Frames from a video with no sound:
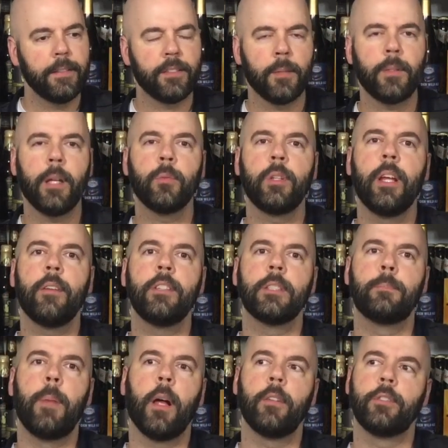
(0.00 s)
sometimes when you have
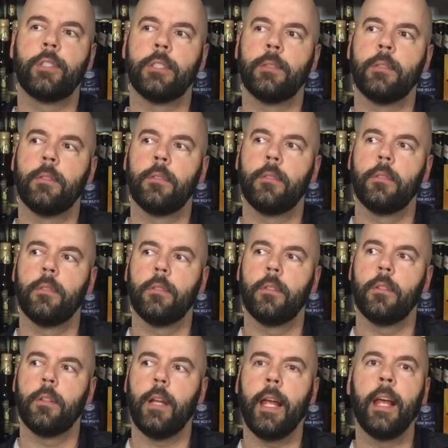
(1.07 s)
these Belgian
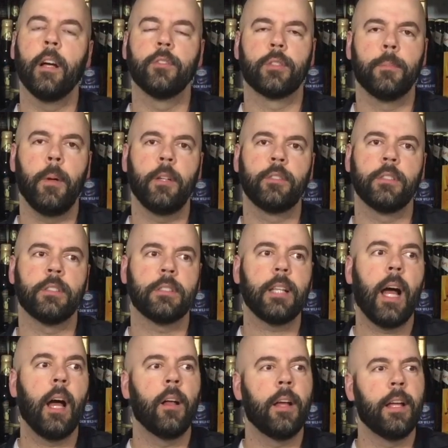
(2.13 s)
ales or Belgian
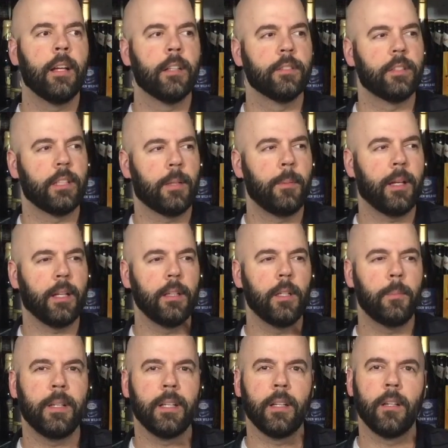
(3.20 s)
style ales, it can be like a
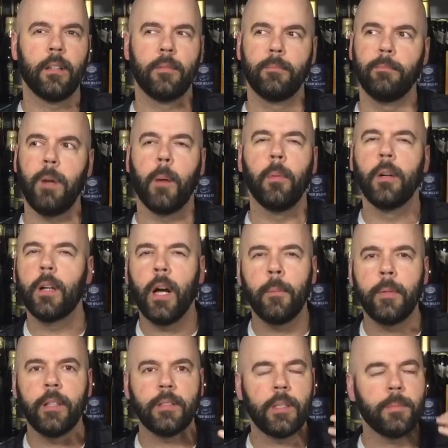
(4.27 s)
bit
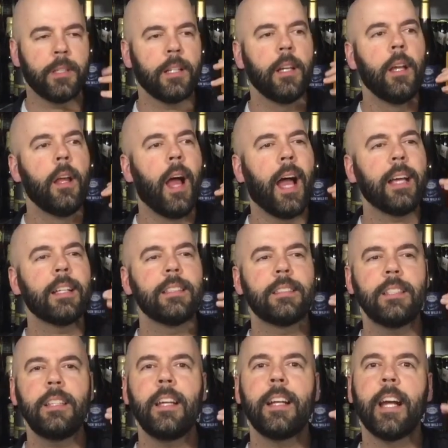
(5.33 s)
bubblegummy or something. I can
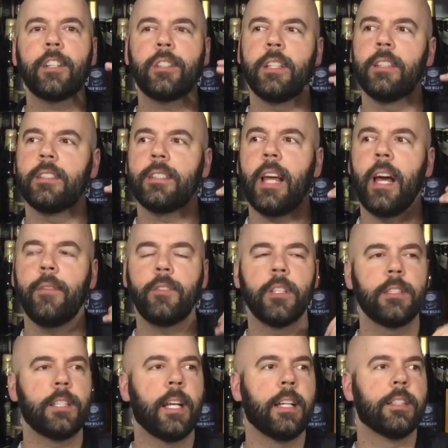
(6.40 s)
see that actually in this
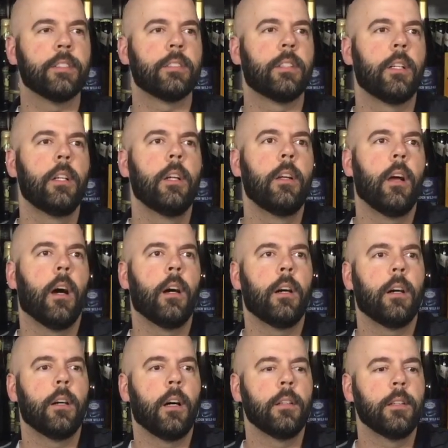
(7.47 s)
aftertaste,
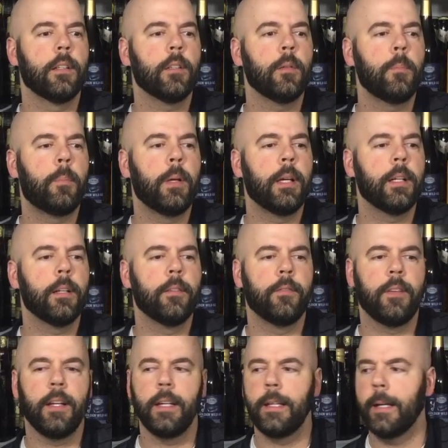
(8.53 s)
a little bit
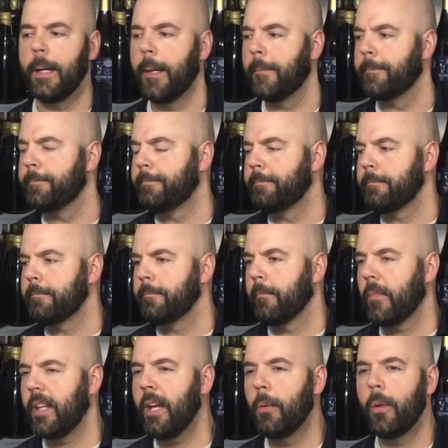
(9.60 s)
of a,
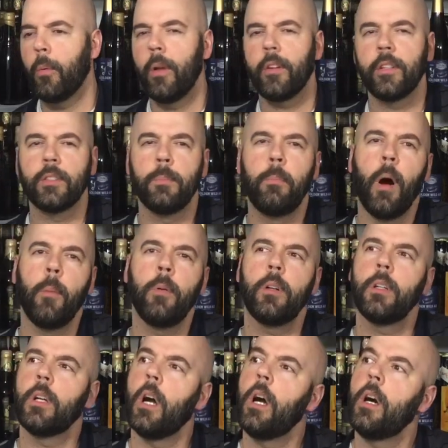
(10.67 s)
you know, whether it's
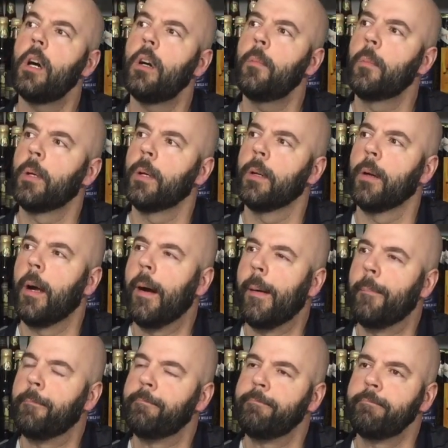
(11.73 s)
bubblegum
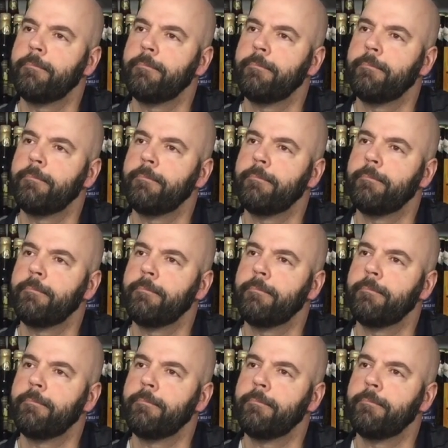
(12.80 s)
or